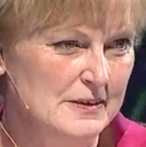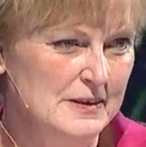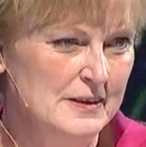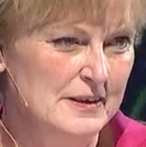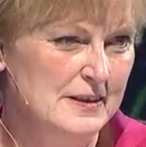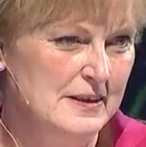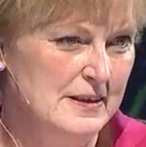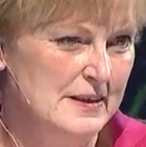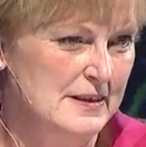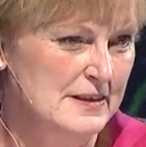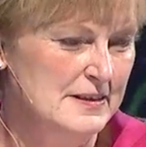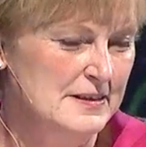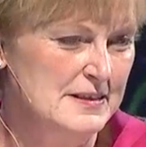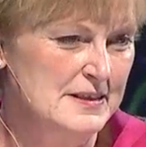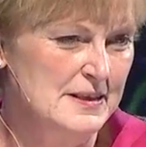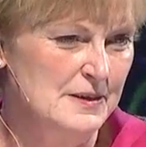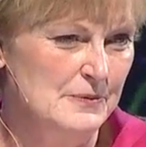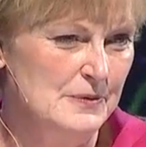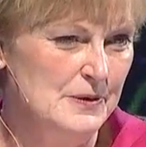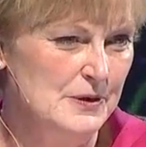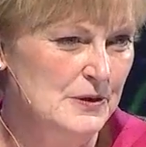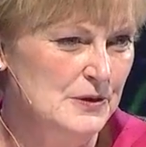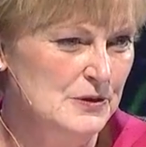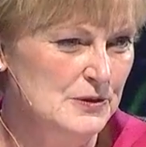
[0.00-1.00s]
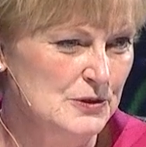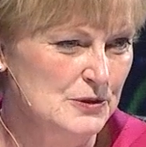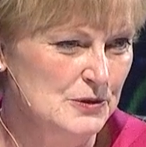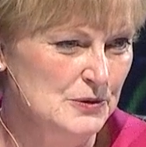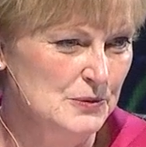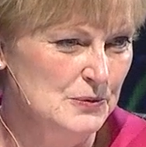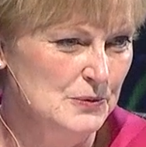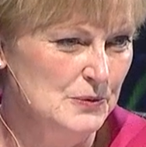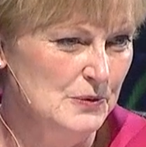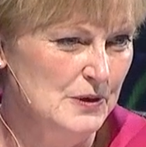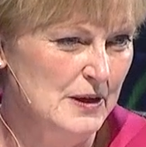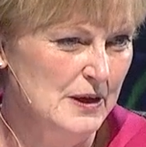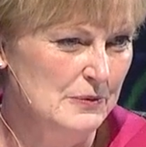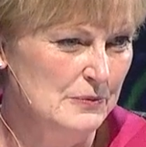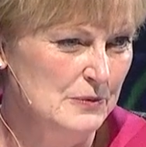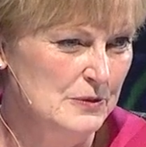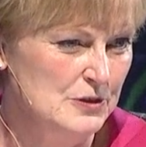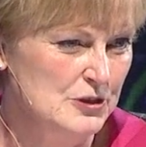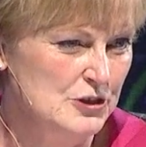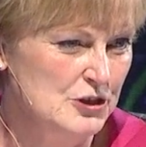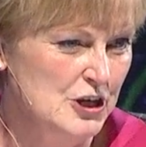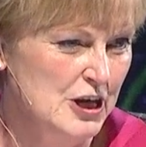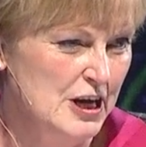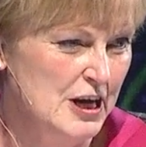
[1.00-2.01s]
the things that we could do that would
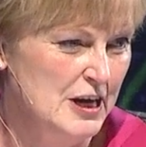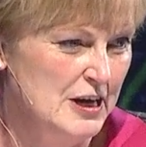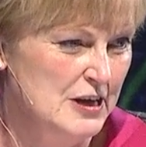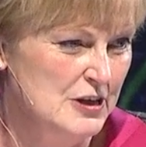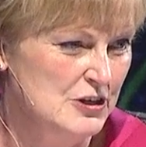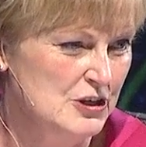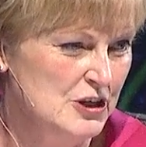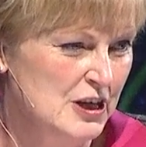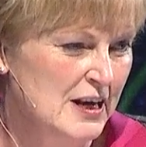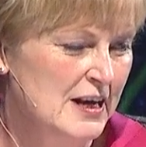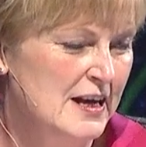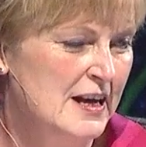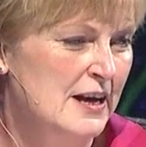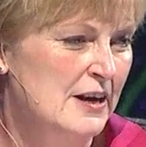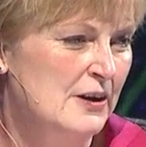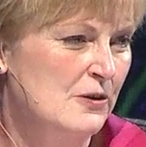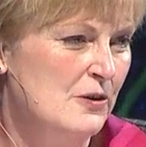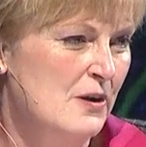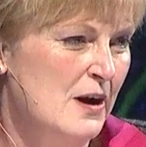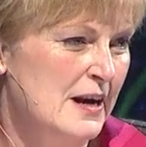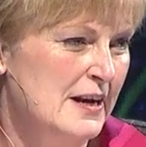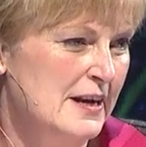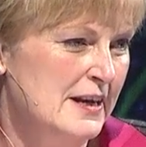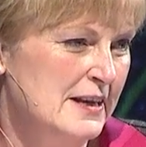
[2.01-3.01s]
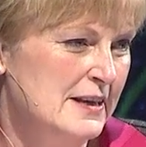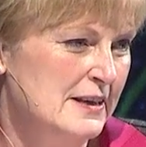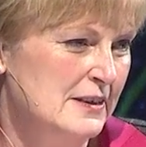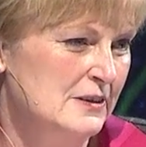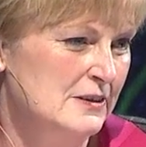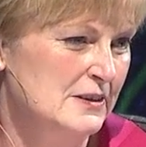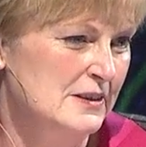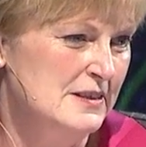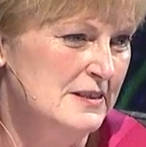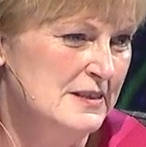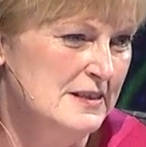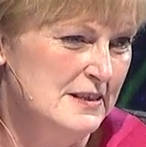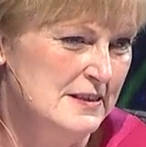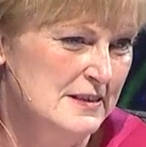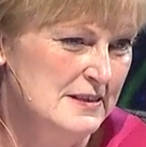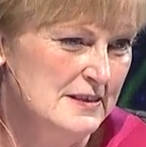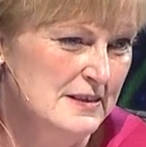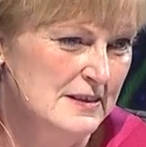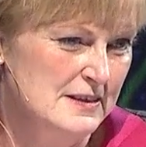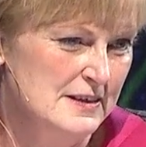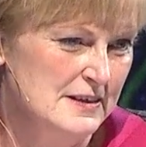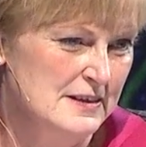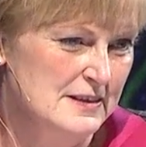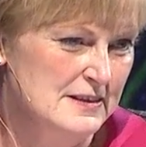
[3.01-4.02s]
change chronic illness
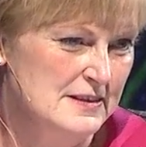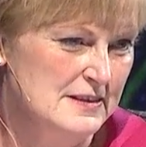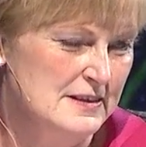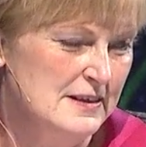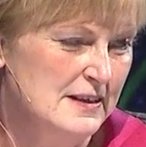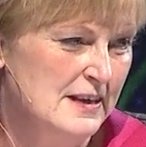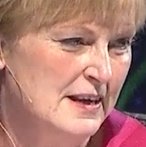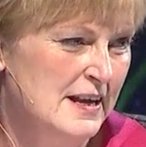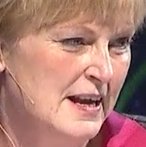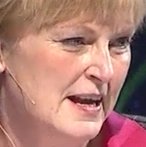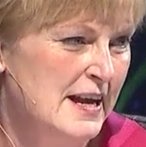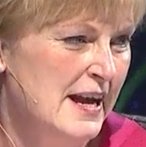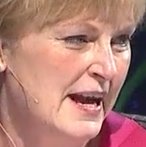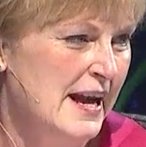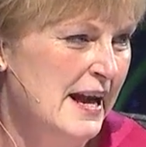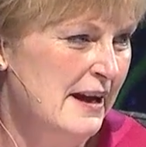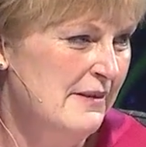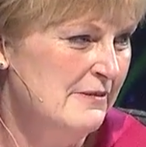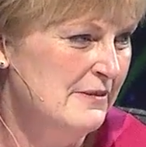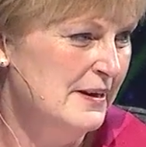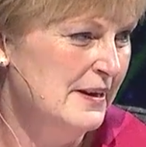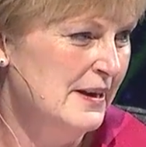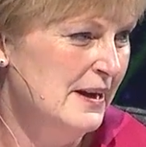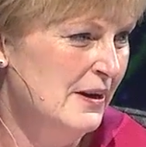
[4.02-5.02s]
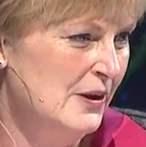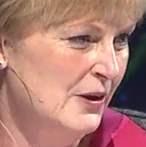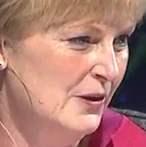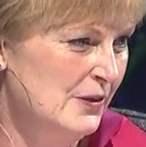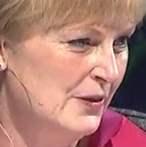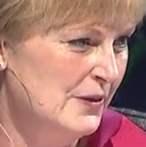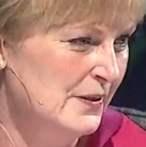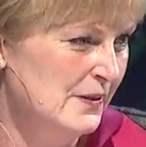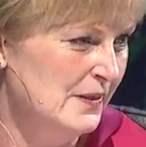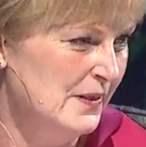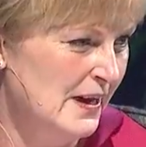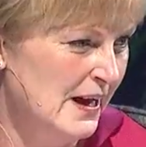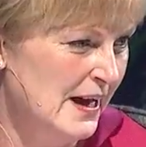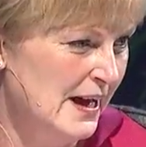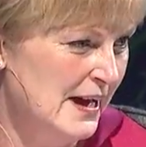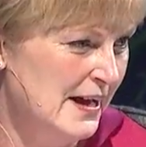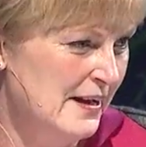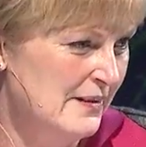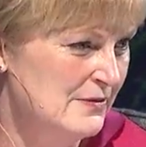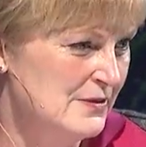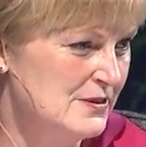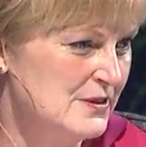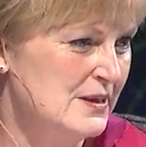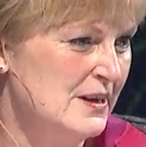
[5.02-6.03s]
incidence, having healthy
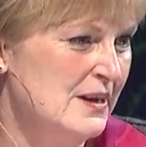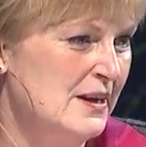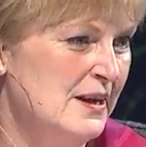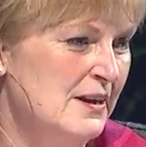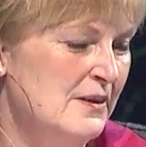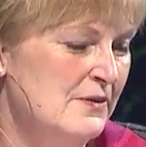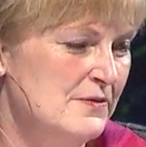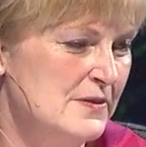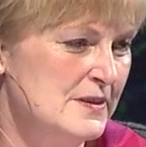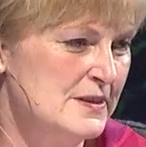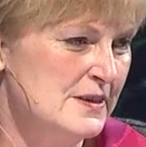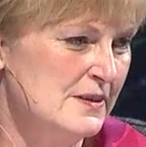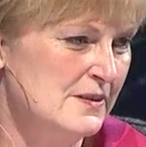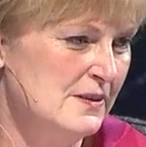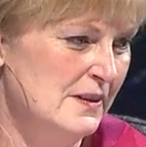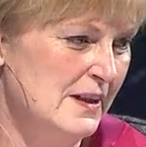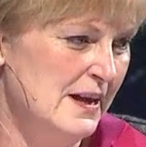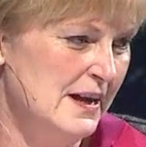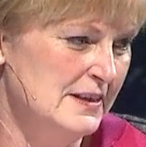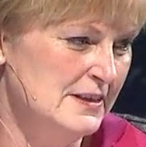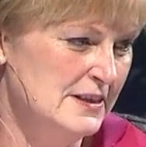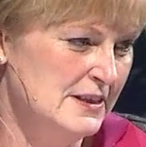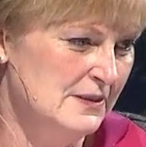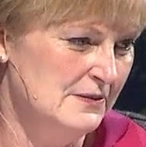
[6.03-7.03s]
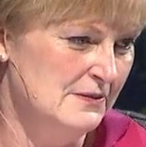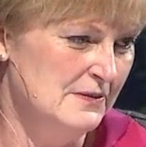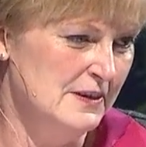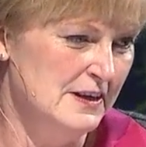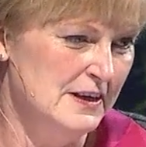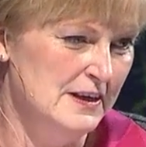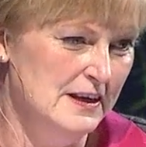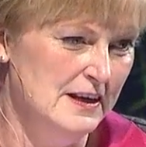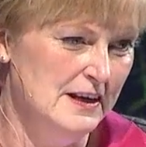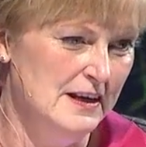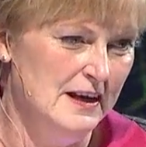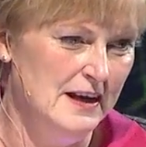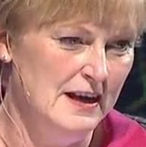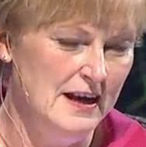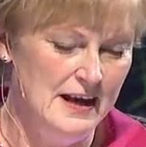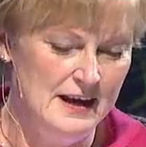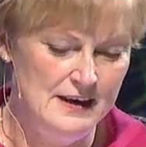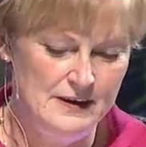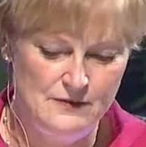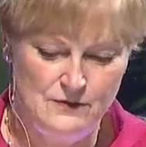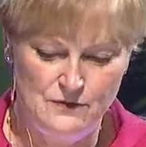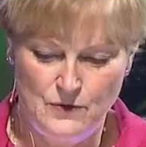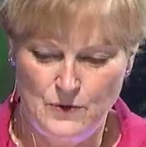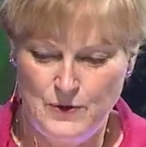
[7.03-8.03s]
lives, physical activity, and
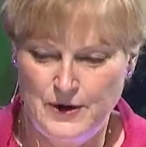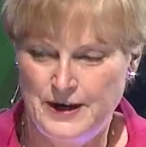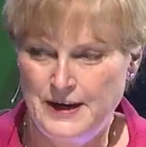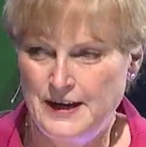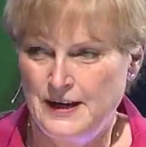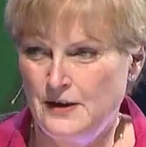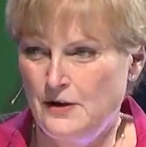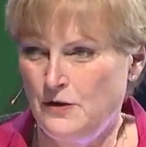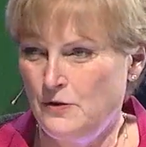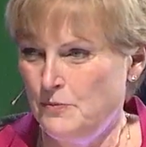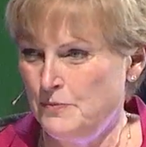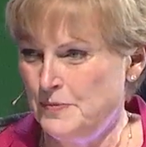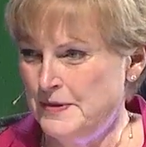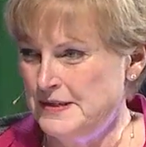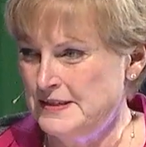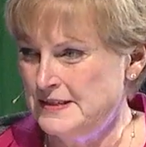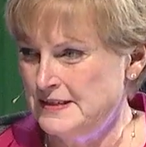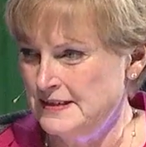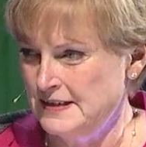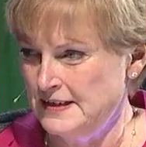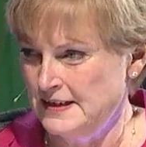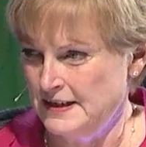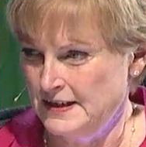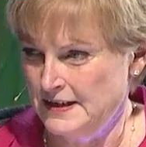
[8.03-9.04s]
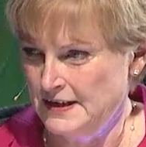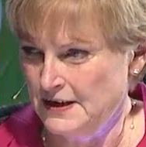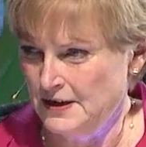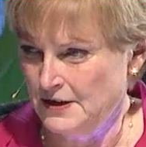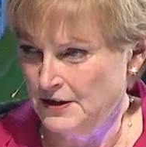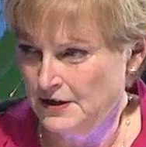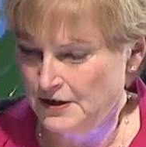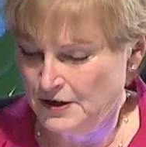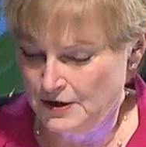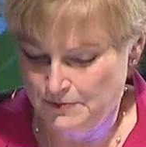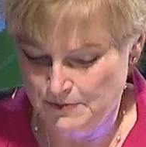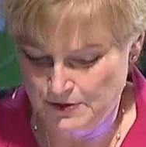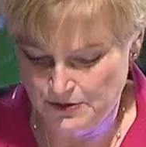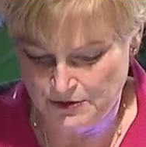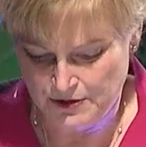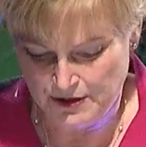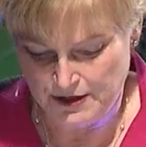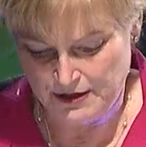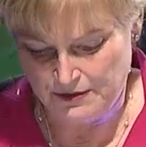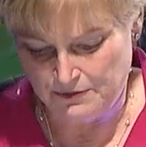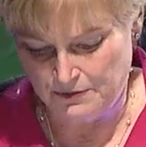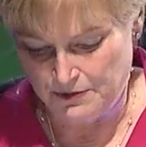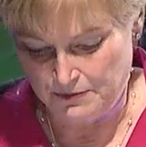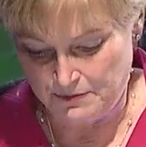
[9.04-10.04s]
avoiding obesity in our
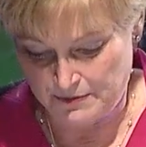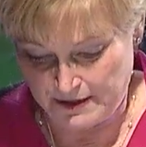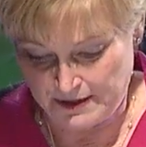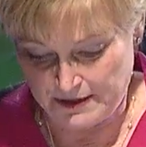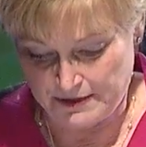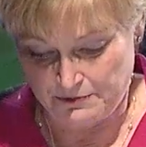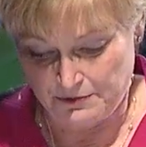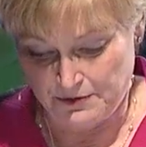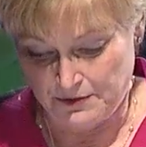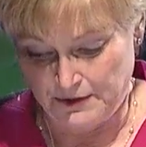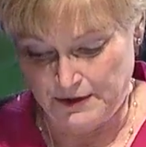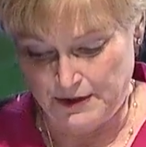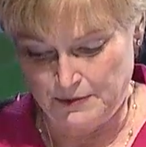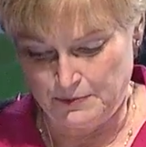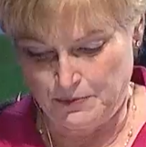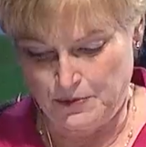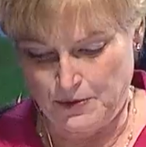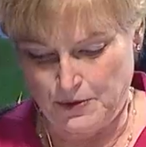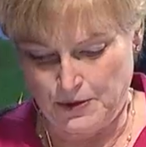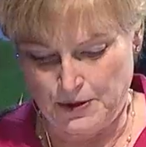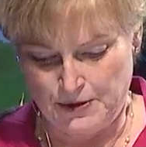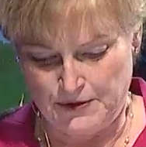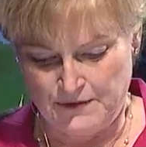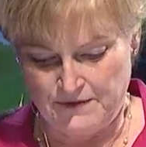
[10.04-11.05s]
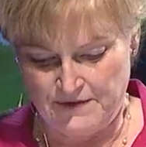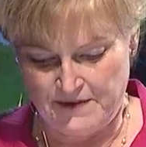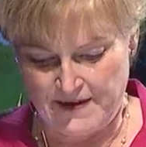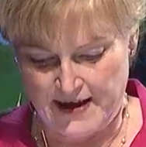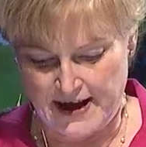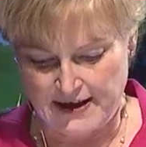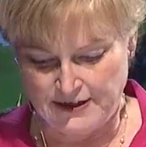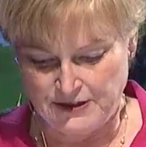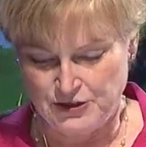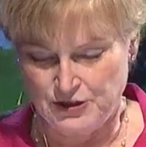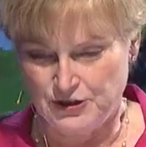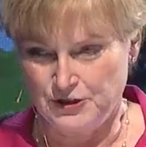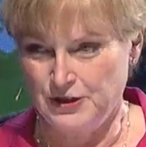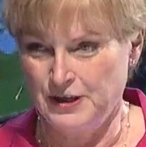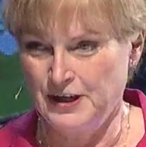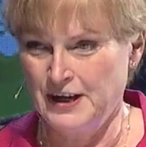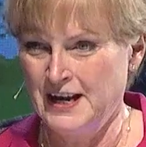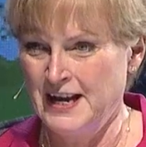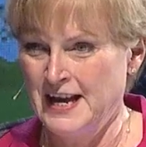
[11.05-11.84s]
community would be a really important factor.